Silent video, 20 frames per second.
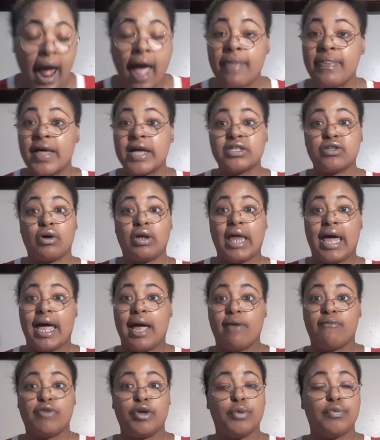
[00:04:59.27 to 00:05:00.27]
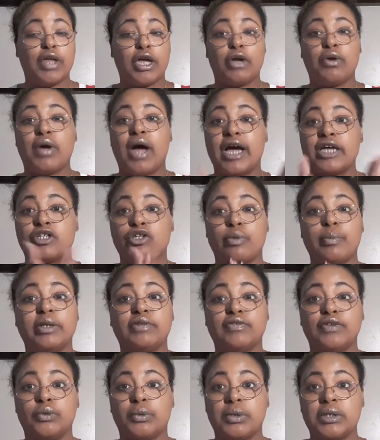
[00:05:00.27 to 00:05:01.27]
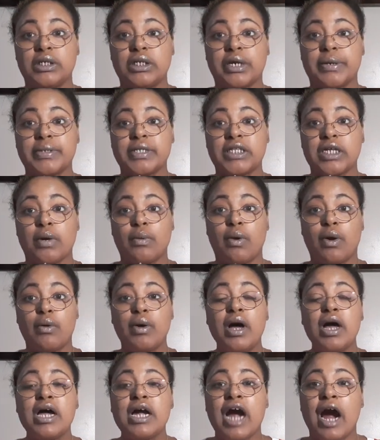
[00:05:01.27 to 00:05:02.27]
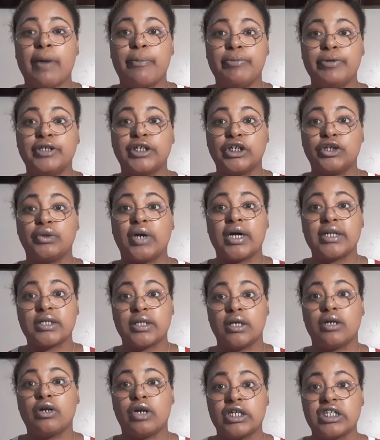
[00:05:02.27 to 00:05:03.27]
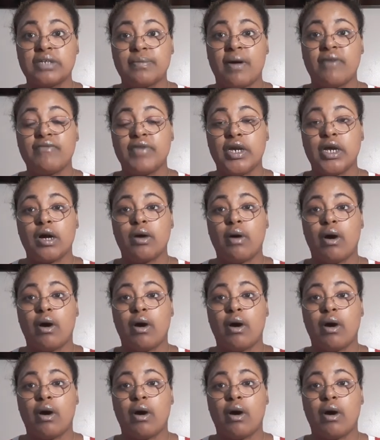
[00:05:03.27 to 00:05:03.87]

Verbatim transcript: And that's all I have for you. Thank you guys so much for joining Tiara's Tarot. I appreciate you guys clicking onto my video,